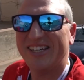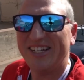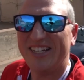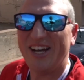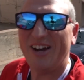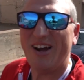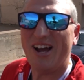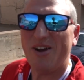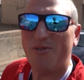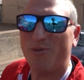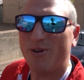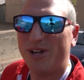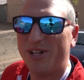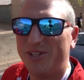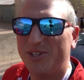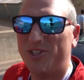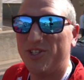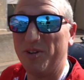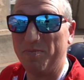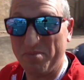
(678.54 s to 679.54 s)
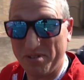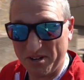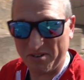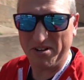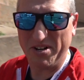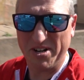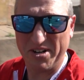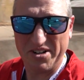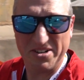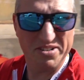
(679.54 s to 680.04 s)
All right, we're in
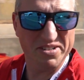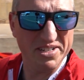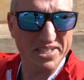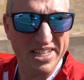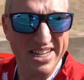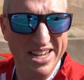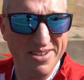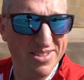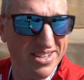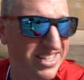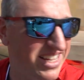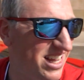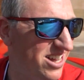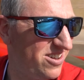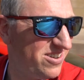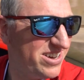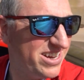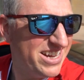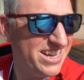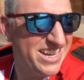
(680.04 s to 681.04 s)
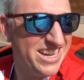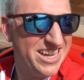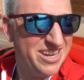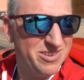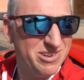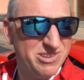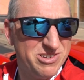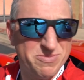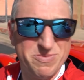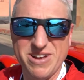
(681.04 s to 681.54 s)
Superior, it's the name of the town, and
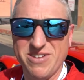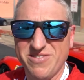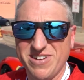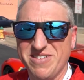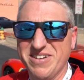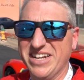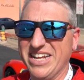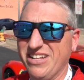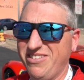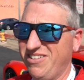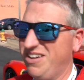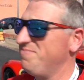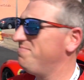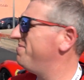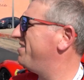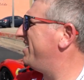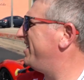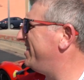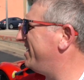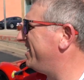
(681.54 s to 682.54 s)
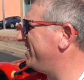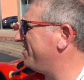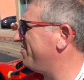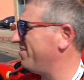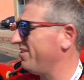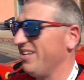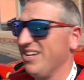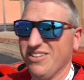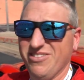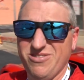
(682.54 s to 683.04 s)
we're just waiting for everyone to catch up and then
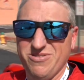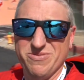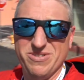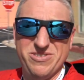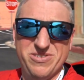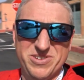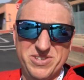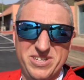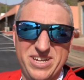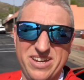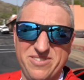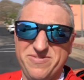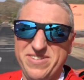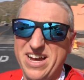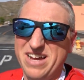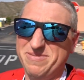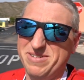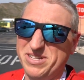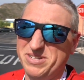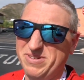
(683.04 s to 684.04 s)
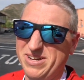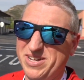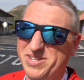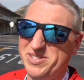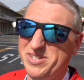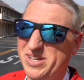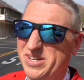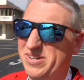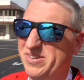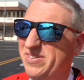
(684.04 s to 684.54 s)
go to lunch, which is like five minutes away.
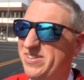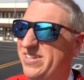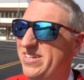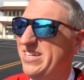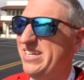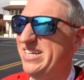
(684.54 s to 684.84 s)
So,